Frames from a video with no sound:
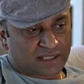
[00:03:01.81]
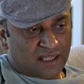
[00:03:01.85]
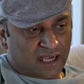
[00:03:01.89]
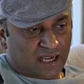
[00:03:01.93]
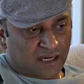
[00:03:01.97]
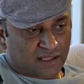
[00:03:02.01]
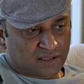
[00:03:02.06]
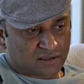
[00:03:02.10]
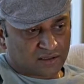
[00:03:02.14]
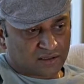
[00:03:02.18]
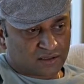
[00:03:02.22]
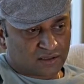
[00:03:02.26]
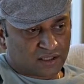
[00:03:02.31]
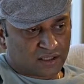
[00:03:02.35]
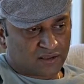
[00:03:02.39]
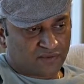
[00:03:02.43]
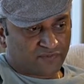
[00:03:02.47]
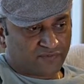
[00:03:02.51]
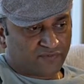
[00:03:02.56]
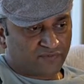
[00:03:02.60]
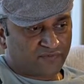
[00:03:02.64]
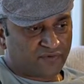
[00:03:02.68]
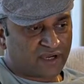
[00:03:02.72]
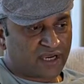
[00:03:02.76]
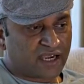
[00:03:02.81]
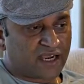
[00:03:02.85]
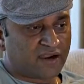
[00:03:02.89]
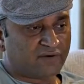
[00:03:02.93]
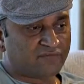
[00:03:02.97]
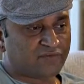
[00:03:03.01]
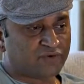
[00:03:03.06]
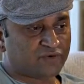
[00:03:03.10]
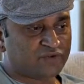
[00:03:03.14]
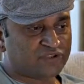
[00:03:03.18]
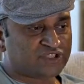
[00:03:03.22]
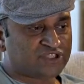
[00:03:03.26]
that. If we
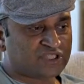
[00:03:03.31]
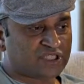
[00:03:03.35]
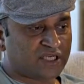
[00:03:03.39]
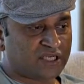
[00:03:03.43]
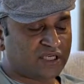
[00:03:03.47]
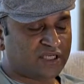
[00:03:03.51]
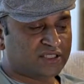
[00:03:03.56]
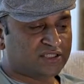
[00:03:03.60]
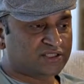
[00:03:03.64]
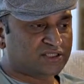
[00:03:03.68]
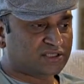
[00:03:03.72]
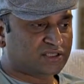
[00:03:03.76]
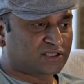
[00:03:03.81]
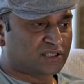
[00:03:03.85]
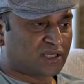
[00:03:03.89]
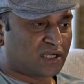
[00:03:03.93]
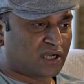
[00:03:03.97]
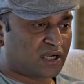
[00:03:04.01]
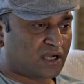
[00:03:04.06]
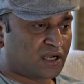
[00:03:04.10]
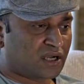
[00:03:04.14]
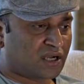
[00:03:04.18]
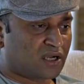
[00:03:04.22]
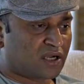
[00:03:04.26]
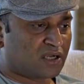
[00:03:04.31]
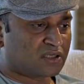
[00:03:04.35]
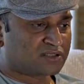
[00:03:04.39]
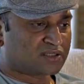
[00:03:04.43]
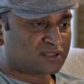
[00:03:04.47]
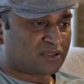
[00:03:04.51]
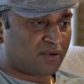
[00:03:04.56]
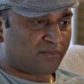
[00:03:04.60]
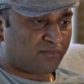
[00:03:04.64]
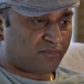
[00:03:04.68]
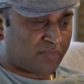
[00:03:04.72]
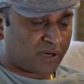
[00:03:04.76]
have to change
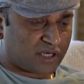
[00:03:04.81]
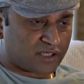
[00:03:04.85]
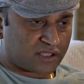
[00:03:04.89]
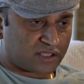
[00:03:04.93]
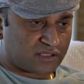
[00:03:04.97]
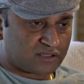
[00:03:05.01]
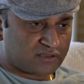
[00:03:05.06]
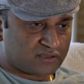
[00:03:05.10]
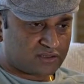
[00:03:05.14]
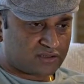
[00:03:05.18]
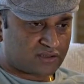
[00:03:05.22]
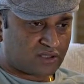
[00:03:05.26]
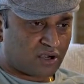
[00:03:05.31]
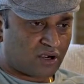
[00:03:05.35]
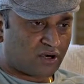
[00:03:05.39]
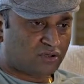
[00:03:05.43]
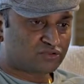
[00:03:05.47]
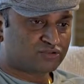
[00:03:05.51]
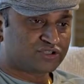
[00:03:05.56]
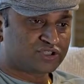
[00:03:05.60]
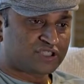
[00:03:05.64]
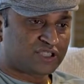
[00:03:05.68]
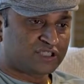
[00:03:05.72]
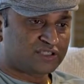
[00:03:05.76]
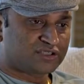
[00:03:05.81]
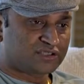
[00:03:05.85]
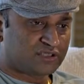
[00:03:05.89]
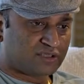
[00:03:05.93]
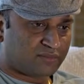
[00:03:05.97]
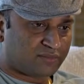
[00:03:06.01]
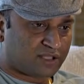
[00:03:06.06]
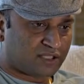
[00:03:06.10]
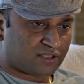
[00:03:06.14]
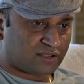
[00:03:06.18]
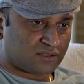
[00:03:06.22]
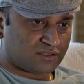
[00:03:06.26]
some buttons, how to change the
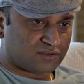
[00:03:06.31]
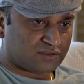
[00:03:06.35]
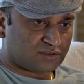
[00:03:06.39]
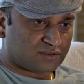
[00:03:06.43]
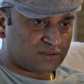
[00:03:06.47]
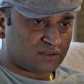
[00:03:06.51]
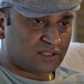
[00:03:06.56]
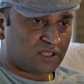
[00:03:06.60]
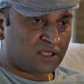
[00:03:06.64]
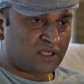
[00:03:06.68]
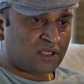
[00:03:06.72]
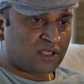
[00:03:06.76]
buttons.